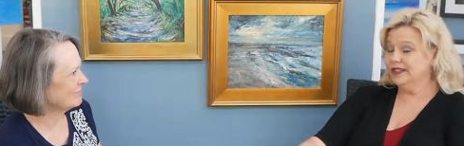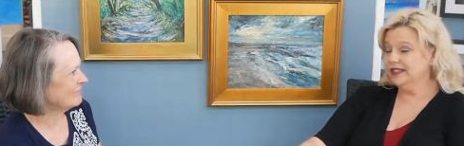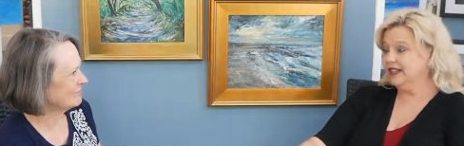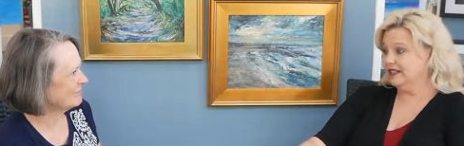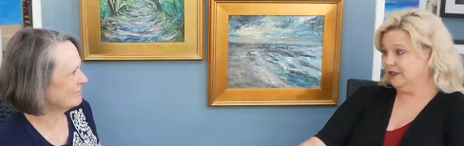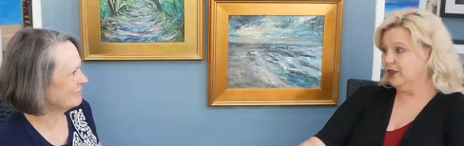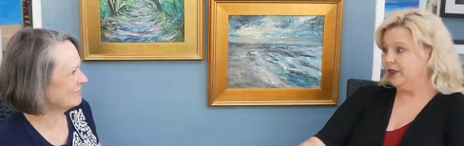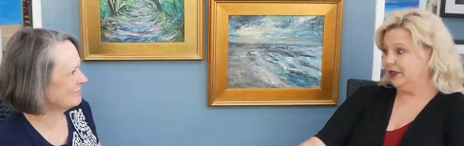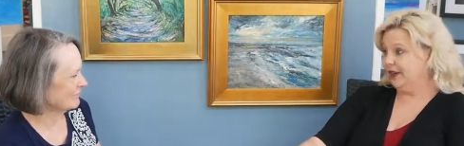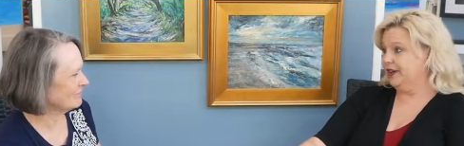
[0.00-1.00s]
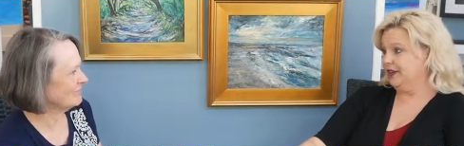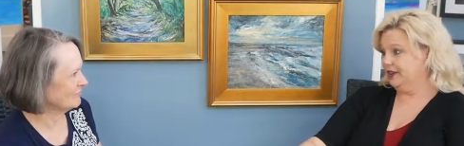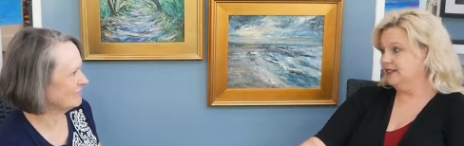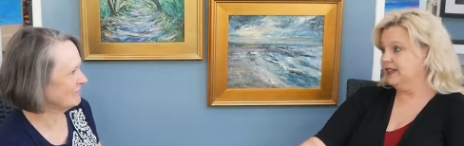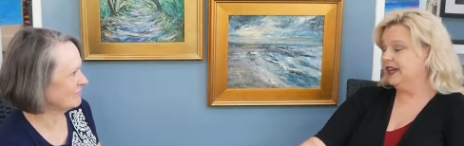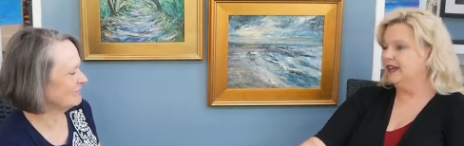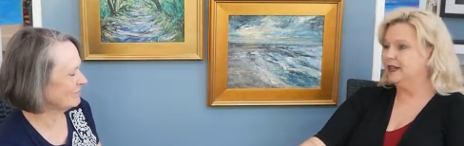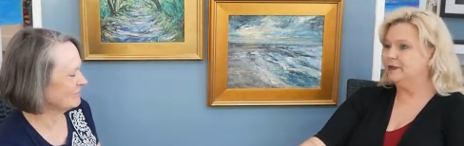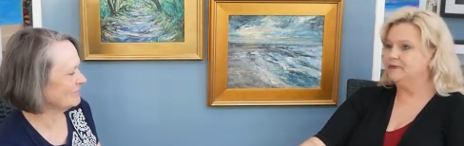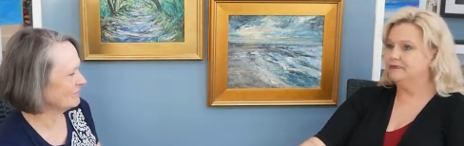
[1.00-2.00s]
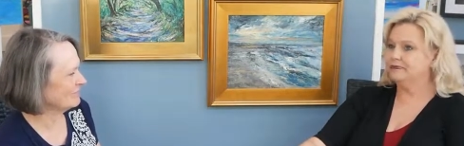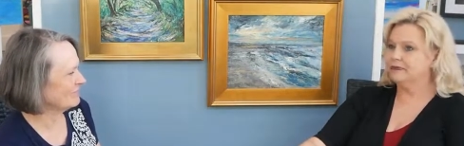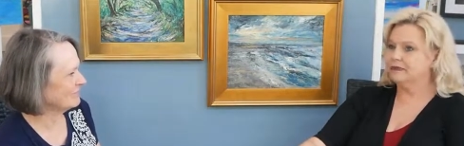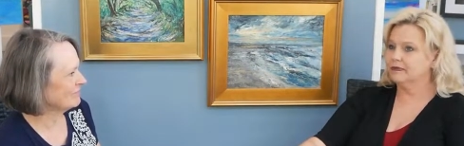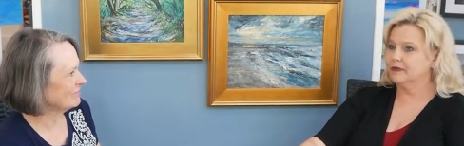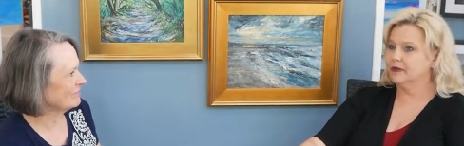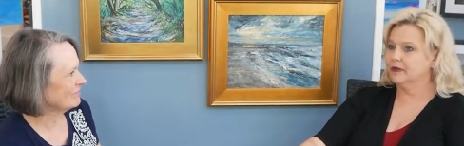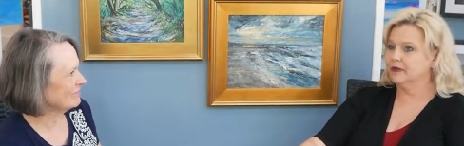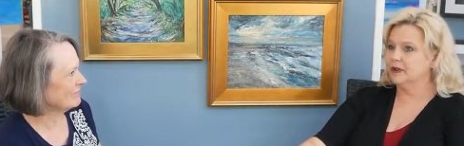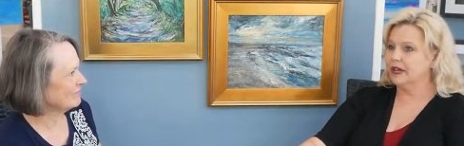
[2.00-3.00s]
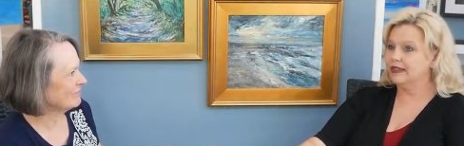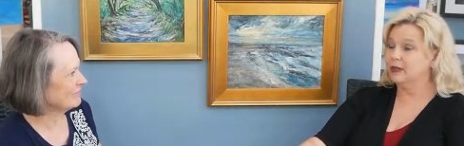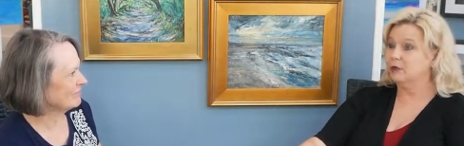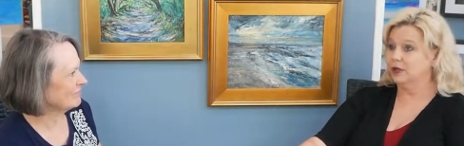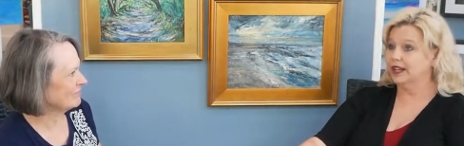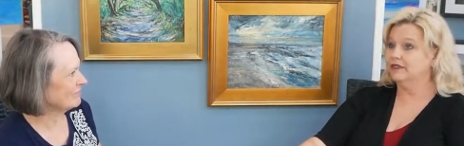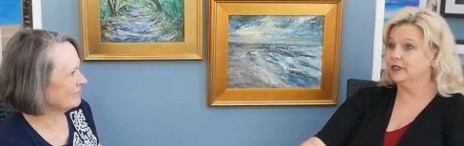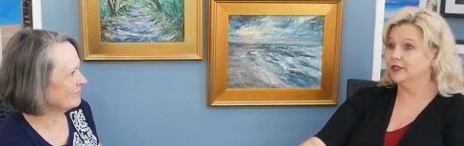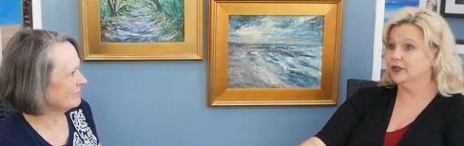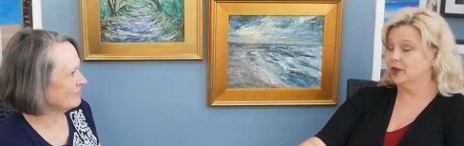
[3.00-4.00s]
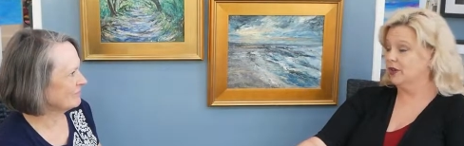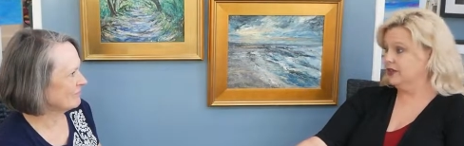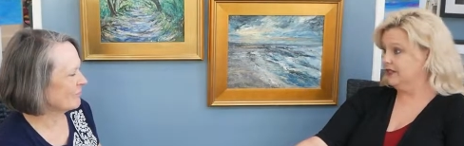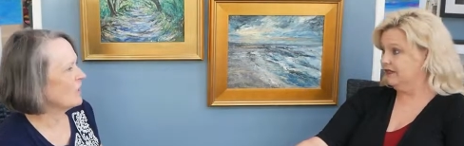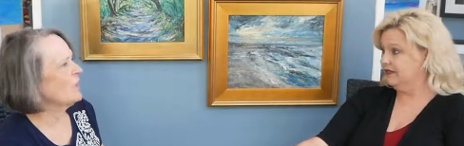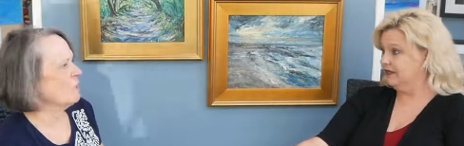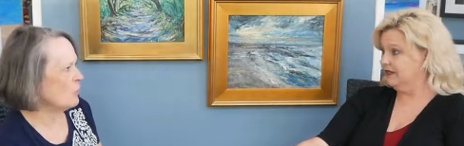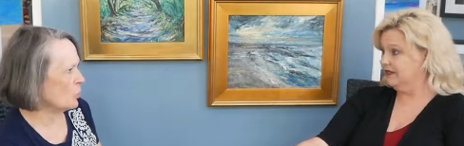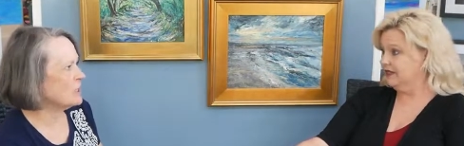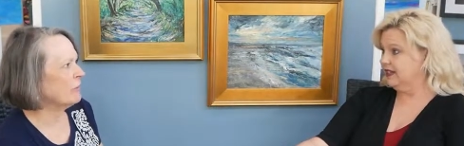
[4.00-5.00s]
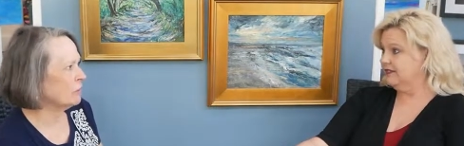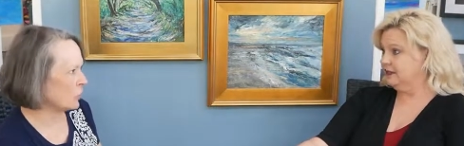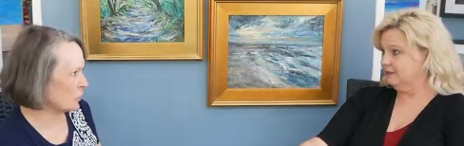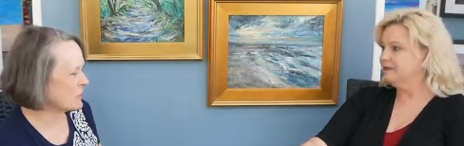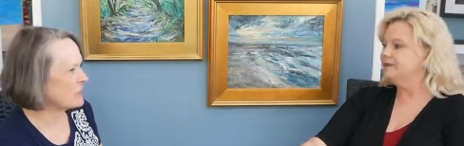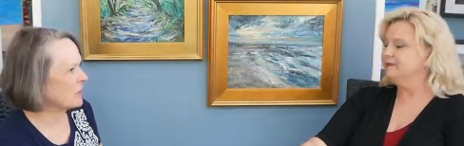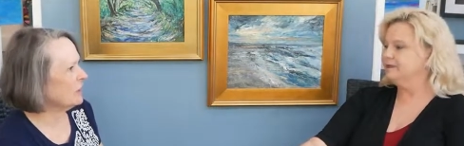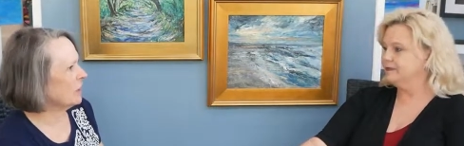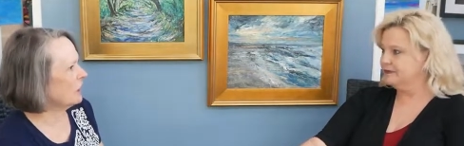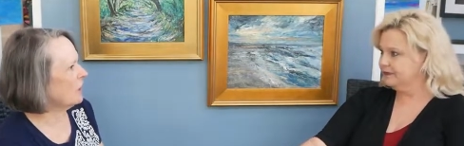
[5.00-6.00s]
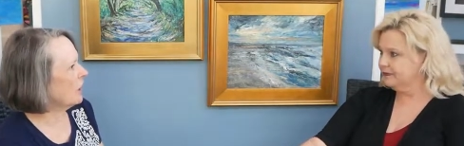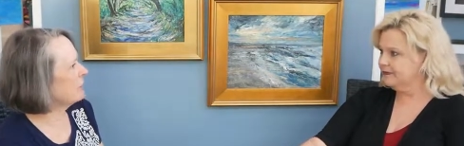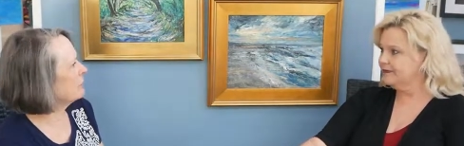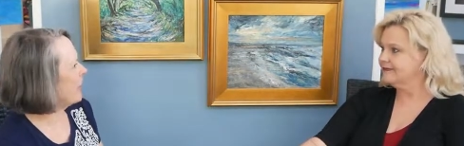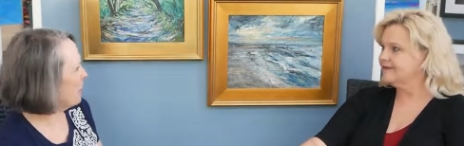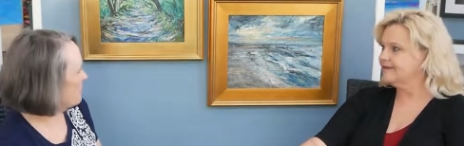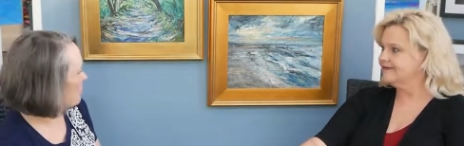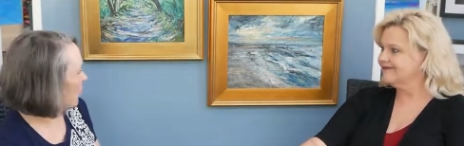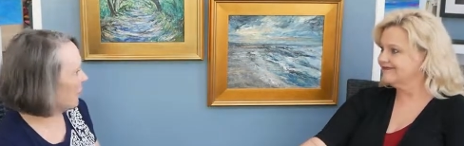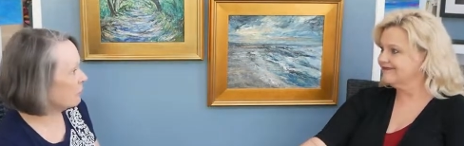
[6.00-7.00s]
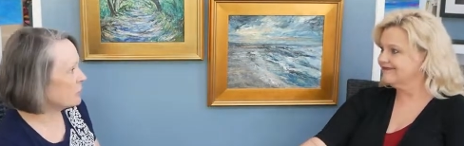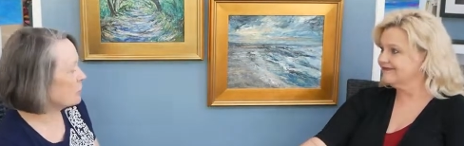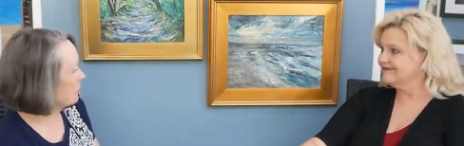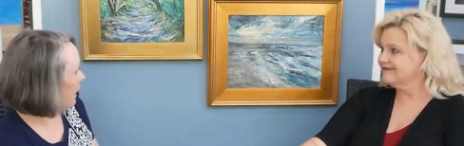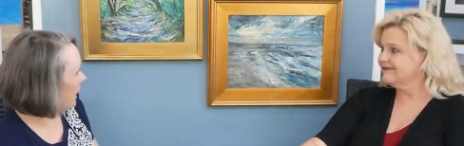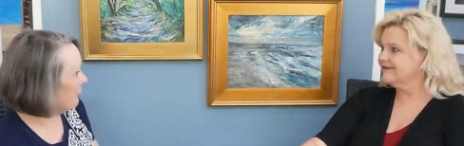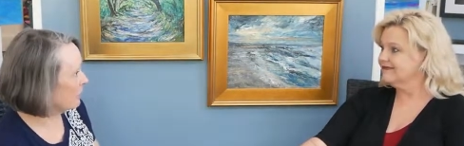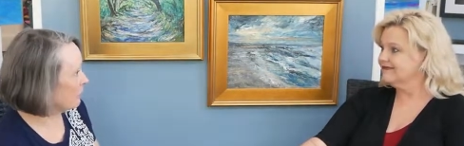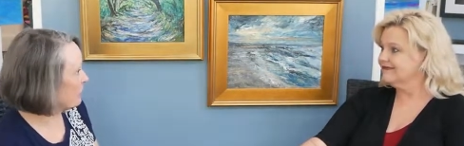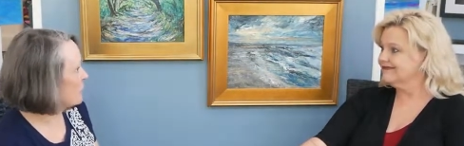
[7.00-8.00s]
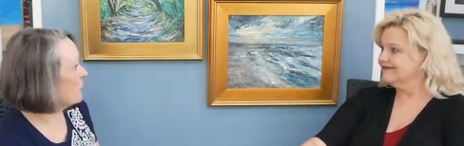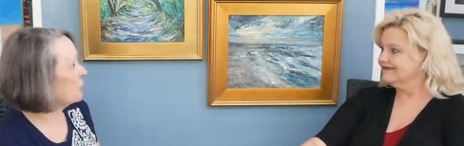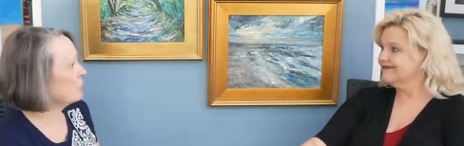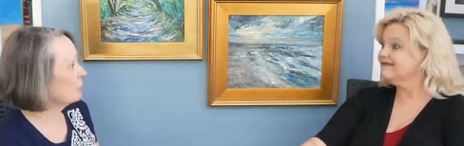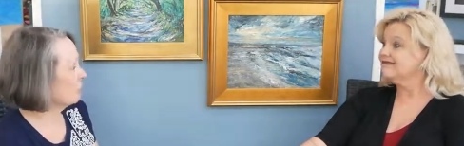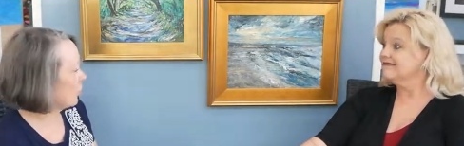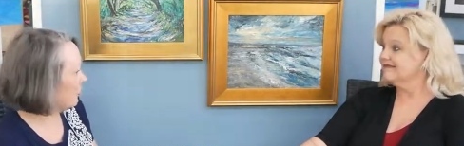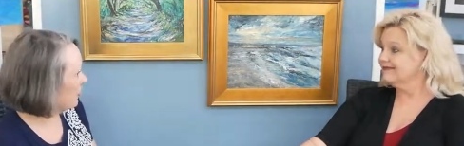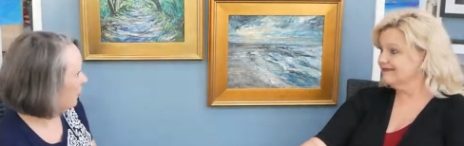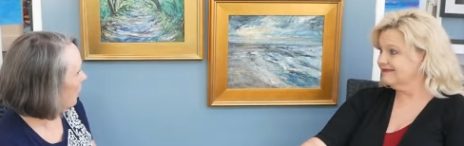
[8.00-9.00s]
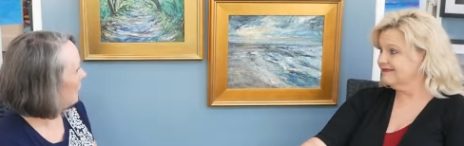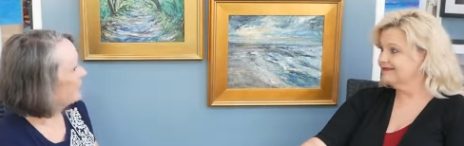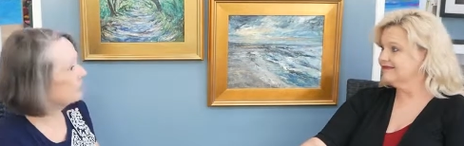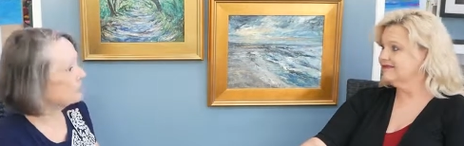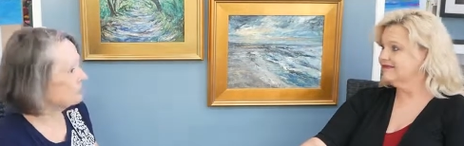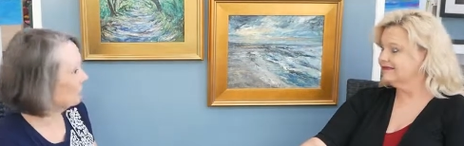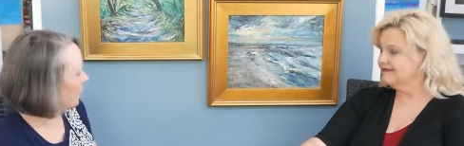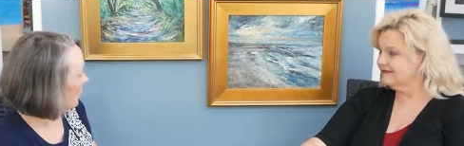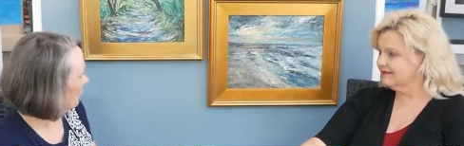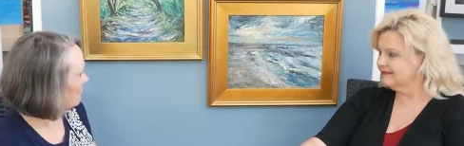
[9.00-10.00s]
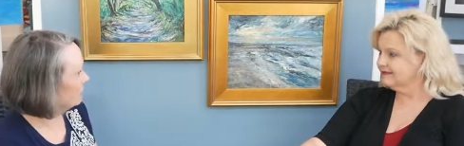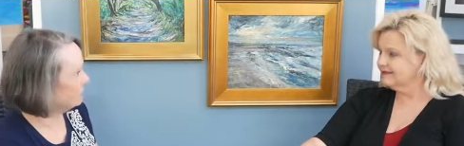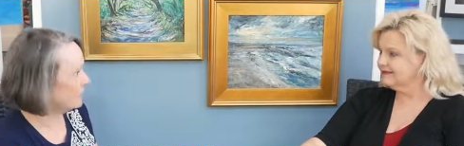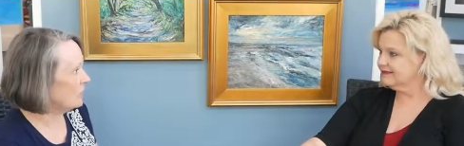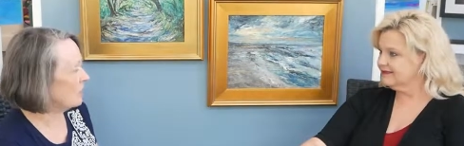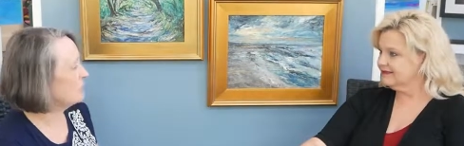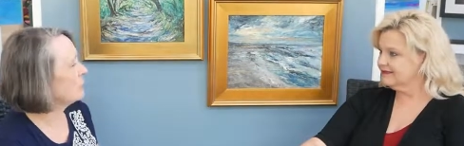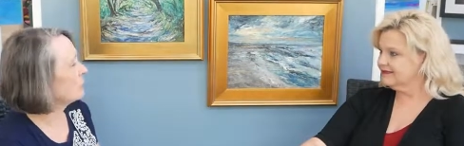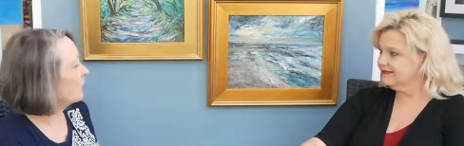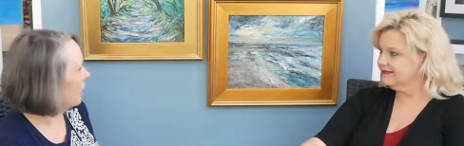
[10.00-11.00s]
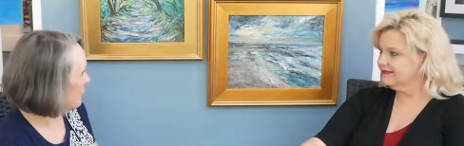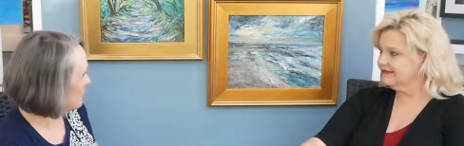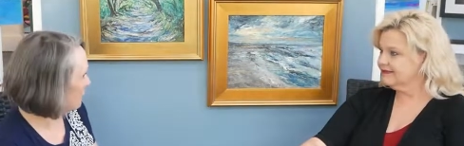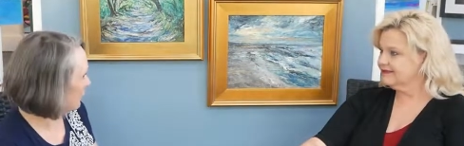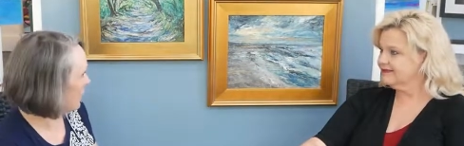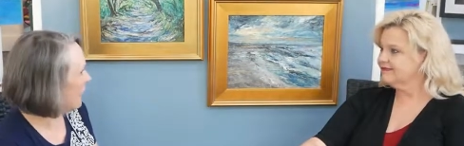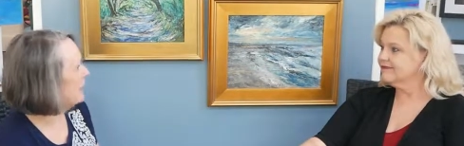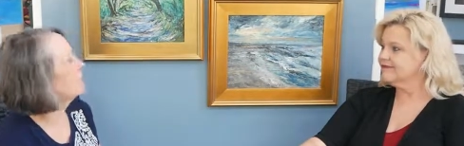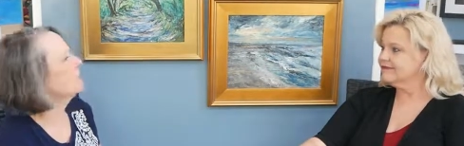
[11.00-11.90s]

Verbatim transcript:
Speaker 1: is a lot of art there. Um, I think more diverse art. If, more diverse a
Speaker 2: lot of abstract, which I have an appreciation for, but a lot of you know different kinds of that